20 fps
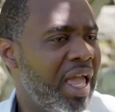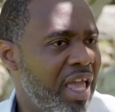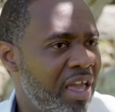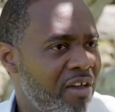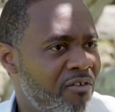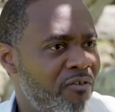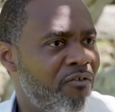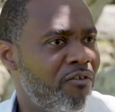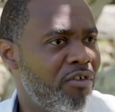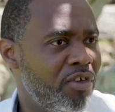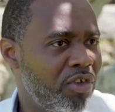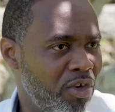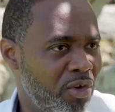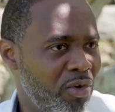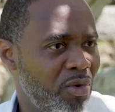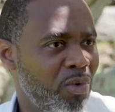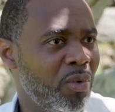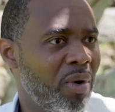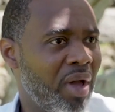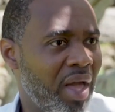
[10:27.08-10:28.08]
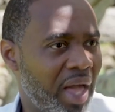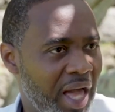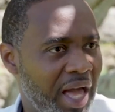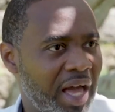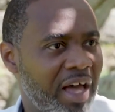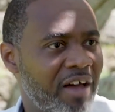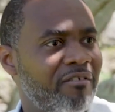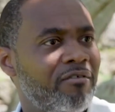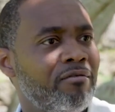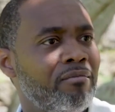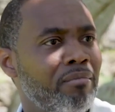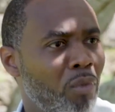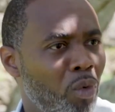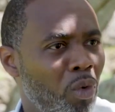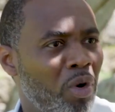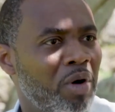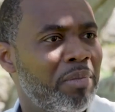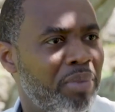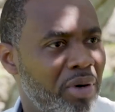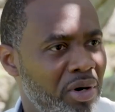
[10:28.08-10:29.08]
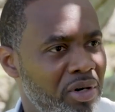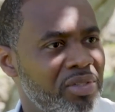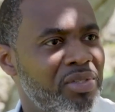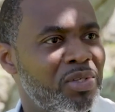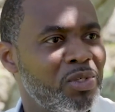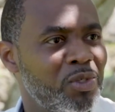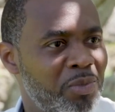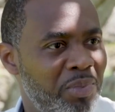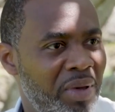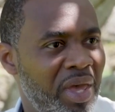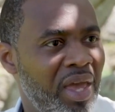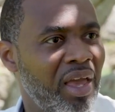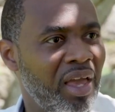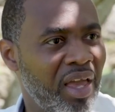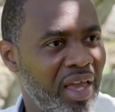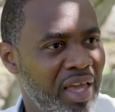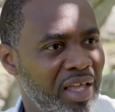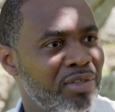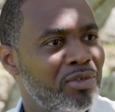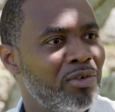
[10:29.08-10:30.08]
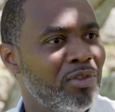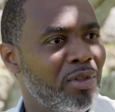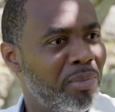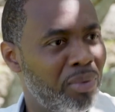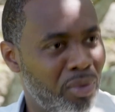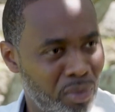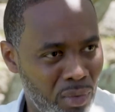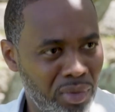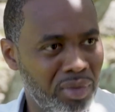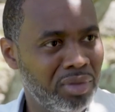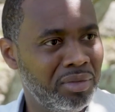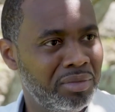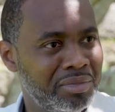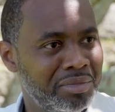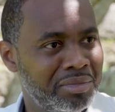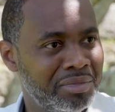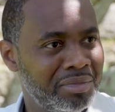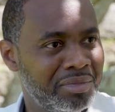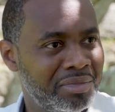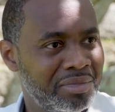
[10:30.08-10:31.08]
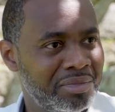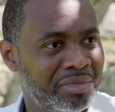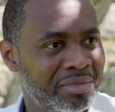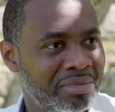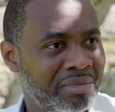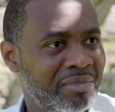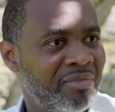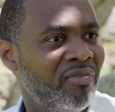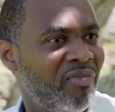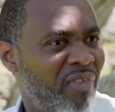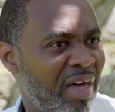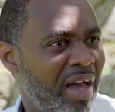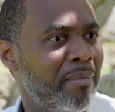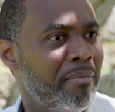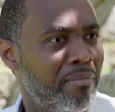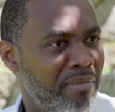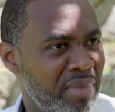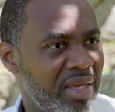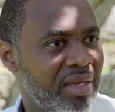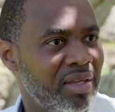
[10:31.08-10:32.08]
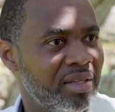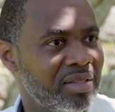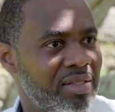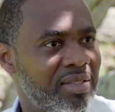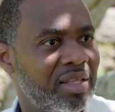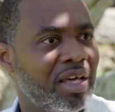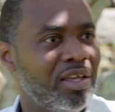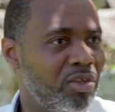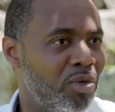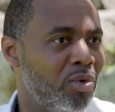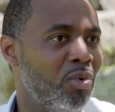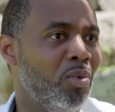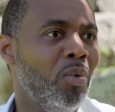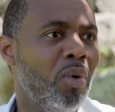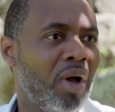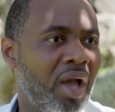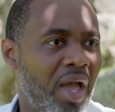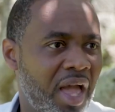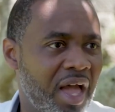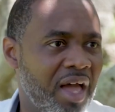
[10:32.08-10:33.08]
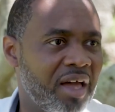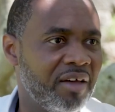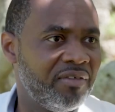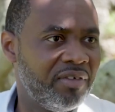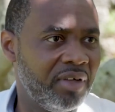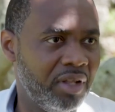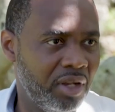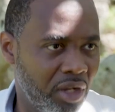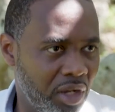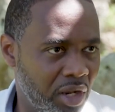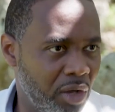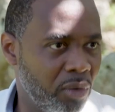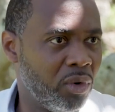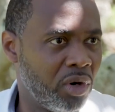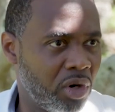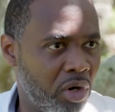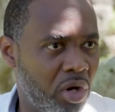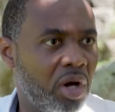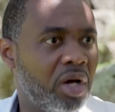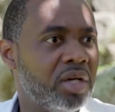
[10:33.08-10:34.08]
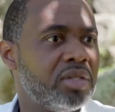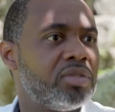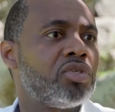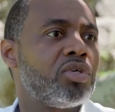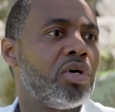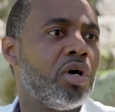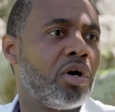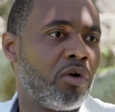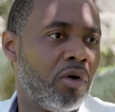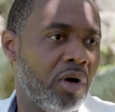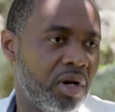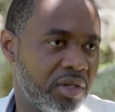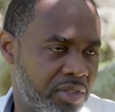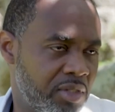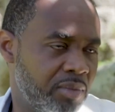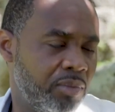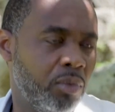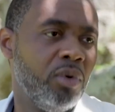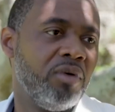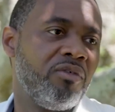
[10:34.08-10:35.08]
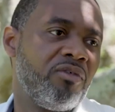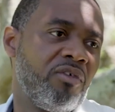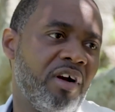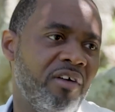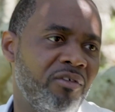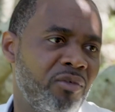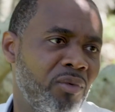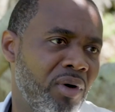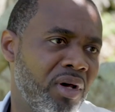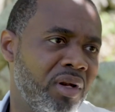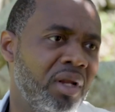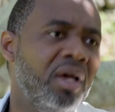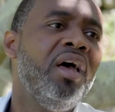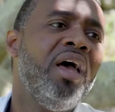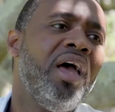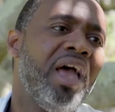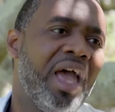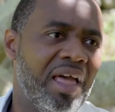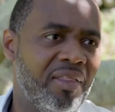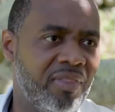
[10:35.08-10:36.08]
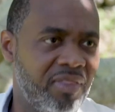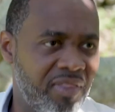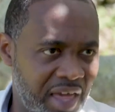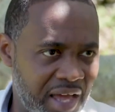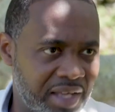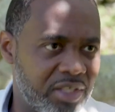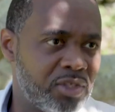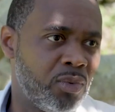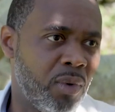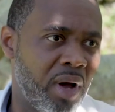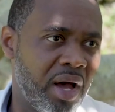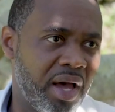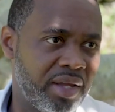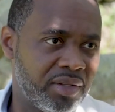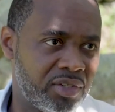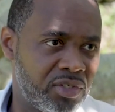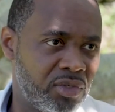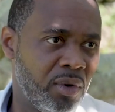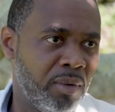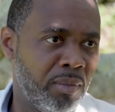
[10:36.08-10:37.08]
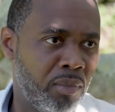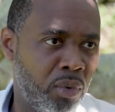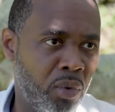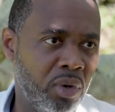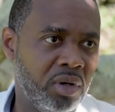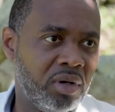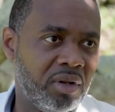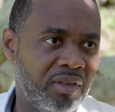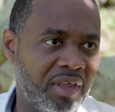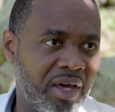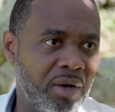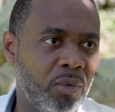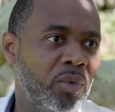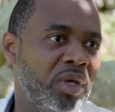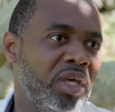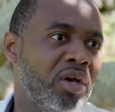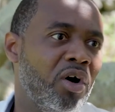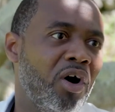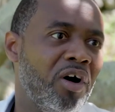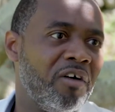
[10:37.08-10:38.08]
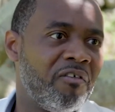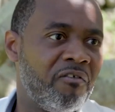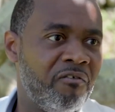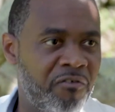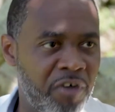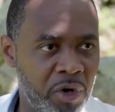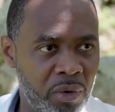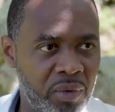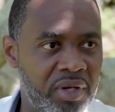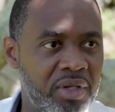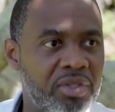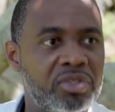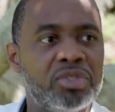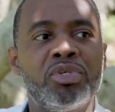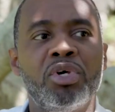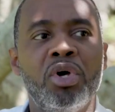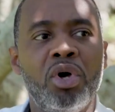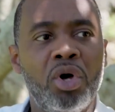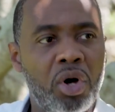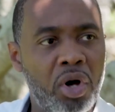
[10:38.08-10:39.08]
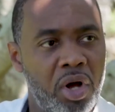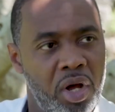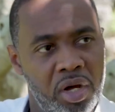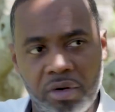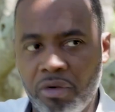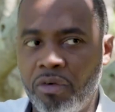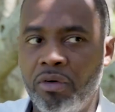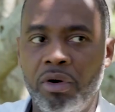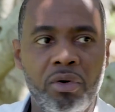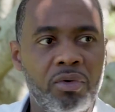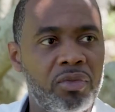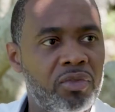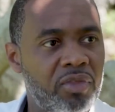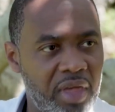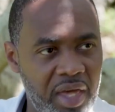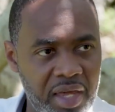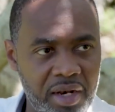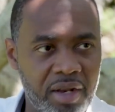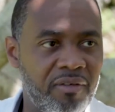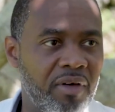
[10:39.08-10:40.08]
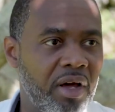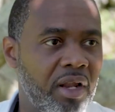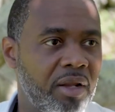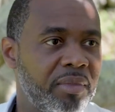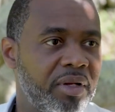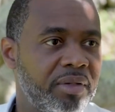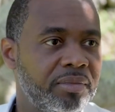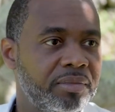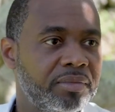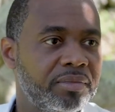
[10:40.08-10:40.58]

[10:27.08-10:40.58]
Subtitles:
If you have more persons paying into the pool, that means that you have lower costs across the board for everyone. And that's why it's so important that we are focused on growth and development.